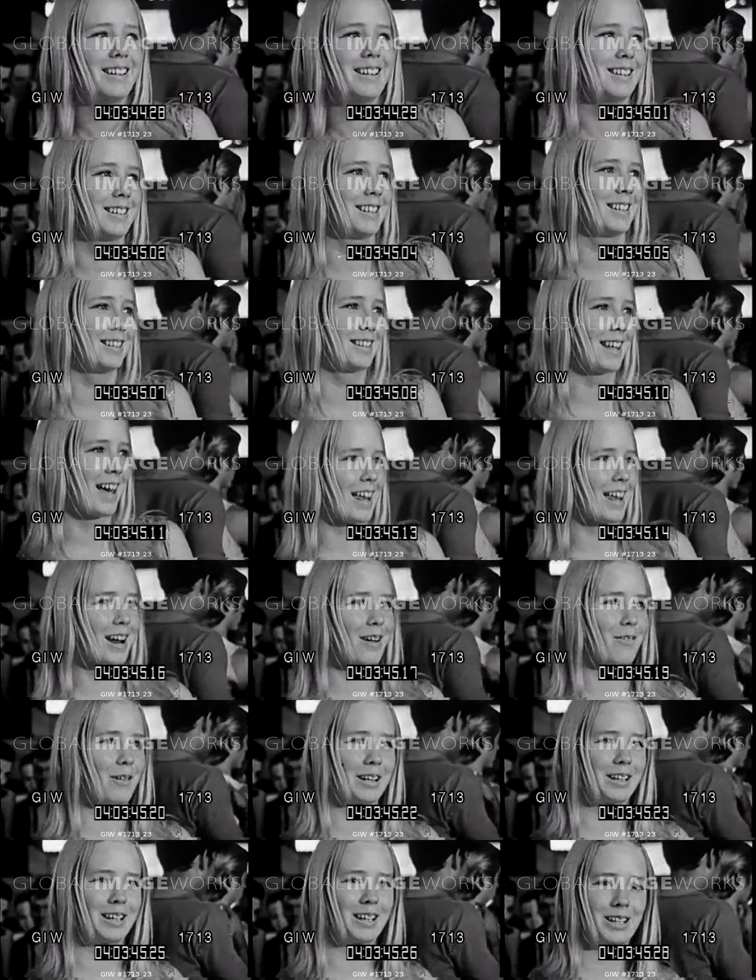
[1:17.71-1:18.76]
just that I
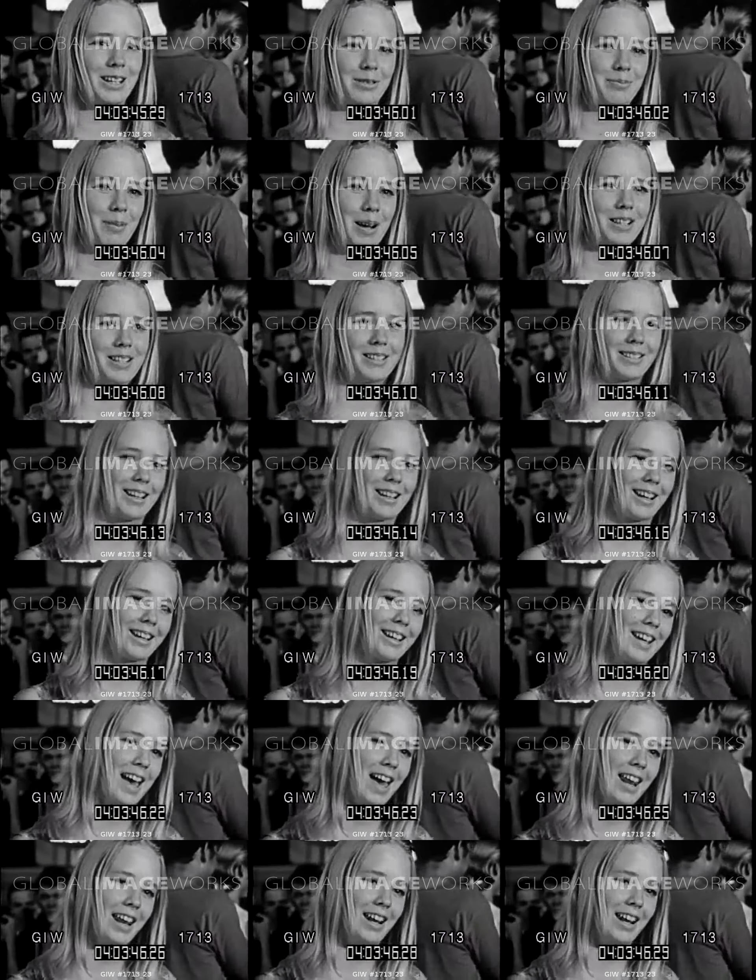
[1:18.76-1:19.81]
want to get as much as I
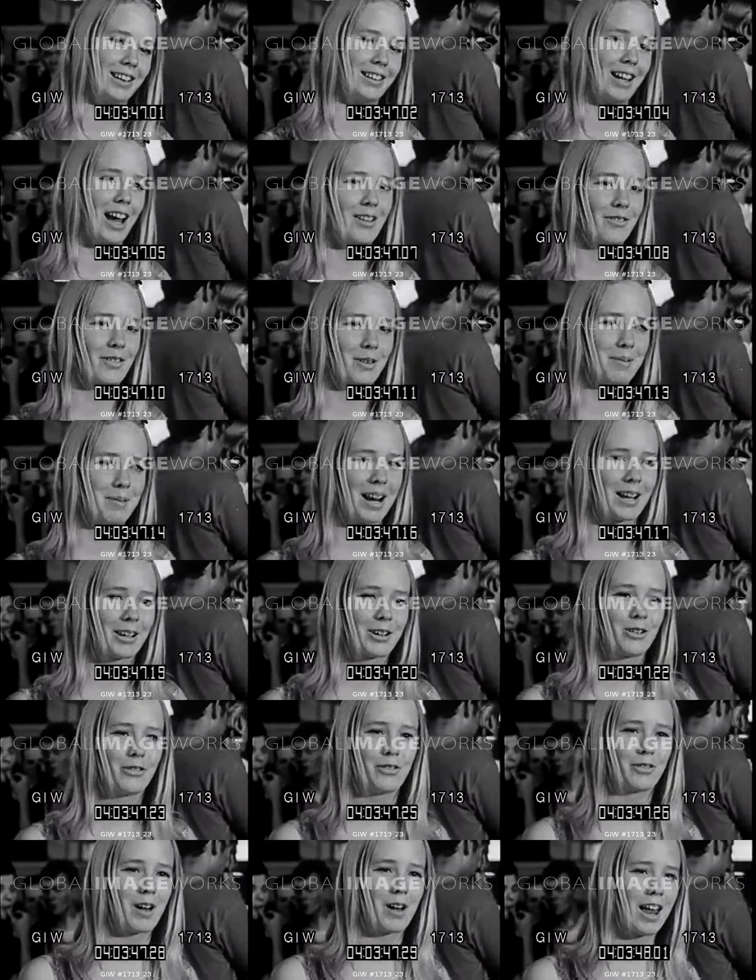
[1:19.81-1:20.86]
can out of life. I mean, I
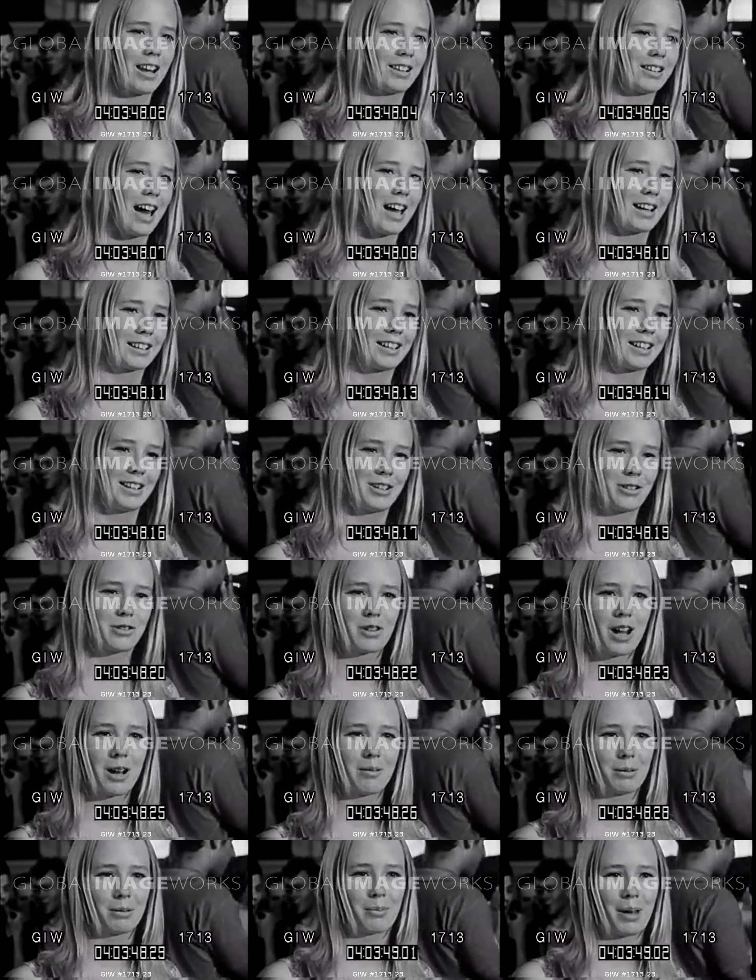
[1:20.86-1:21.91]
goof around a lot and get in
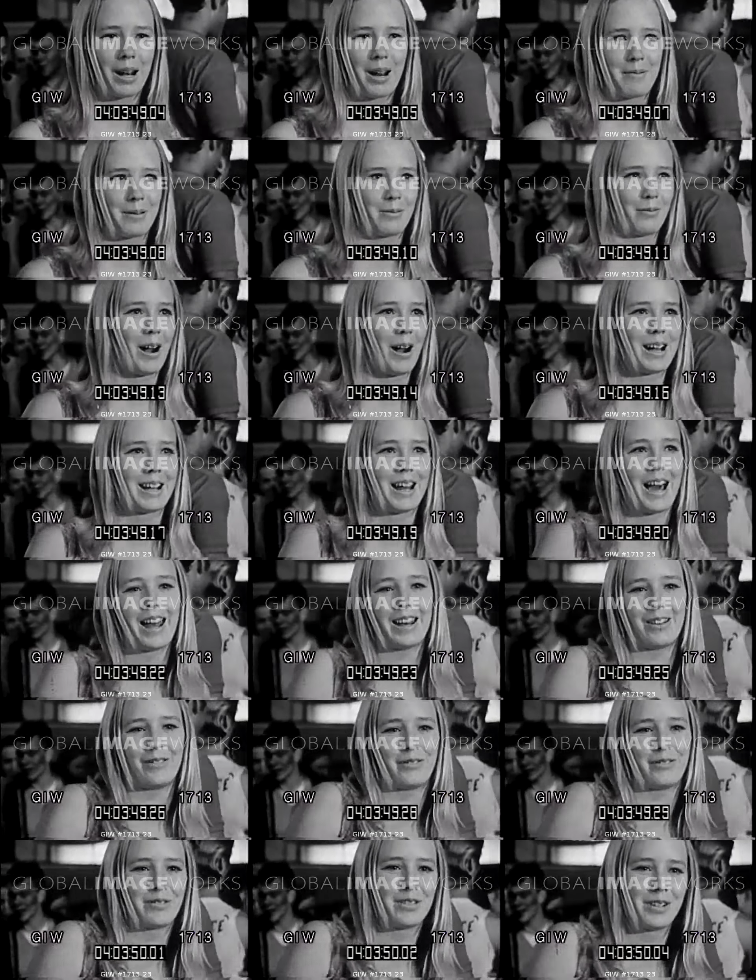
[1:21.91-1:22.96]
trouble, but I mean, why not?
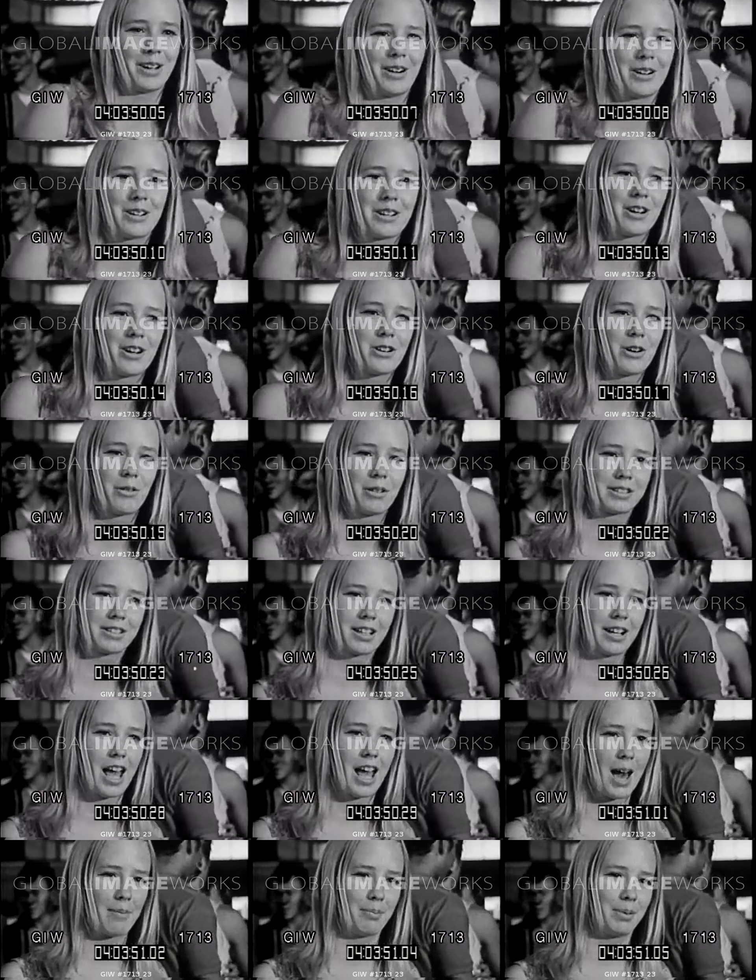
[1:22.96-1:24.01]
If you know, you don't know what's
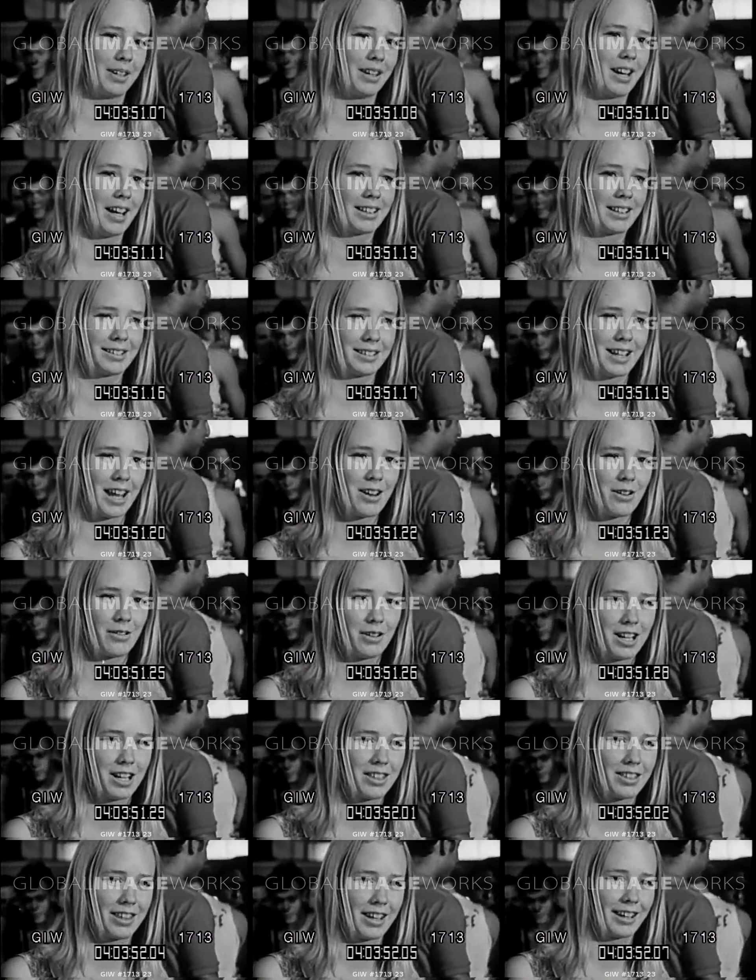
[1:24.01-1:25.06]
going to happen the next day or
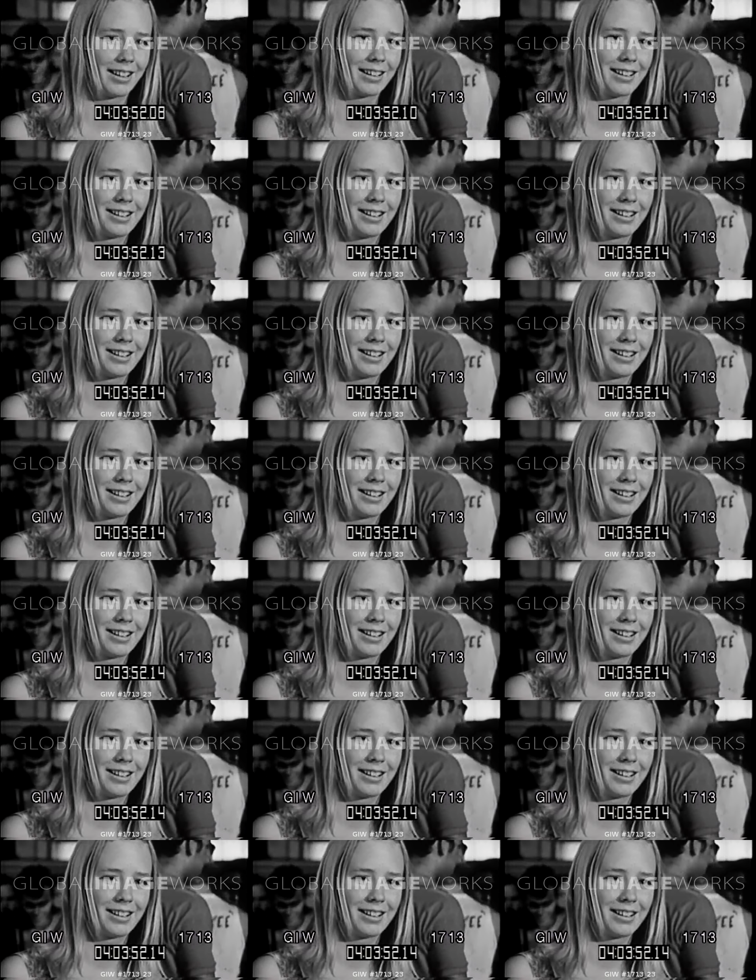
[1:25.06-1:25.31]
anything.